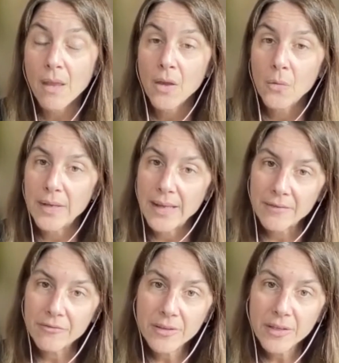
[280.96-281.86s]

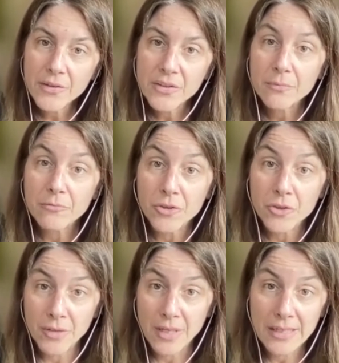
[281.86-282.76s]
whenever there's a
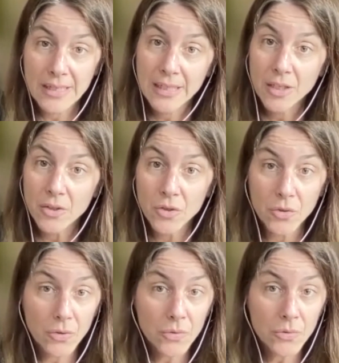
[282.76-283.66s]
trending
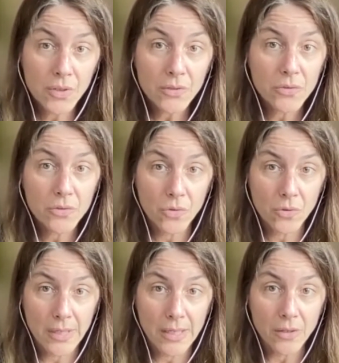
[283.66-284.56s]
news
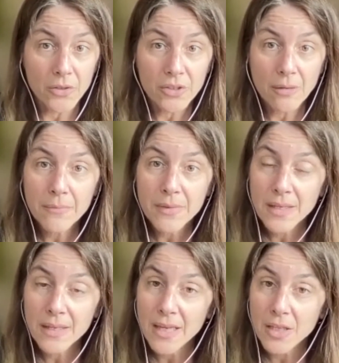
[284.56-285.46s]
story or
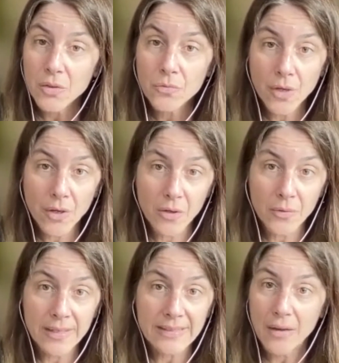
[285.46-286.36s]
something that you know
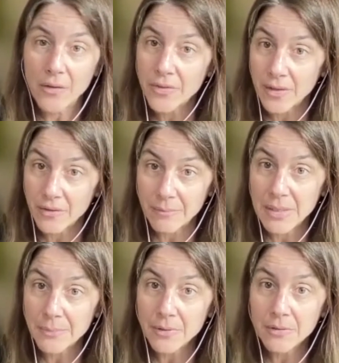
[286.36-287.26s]
is out there that
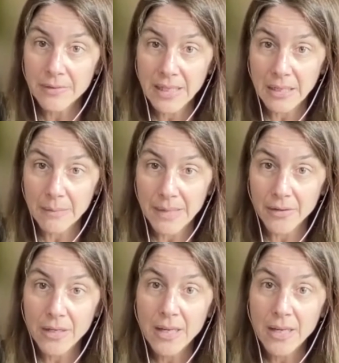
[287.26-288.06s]
people are reading about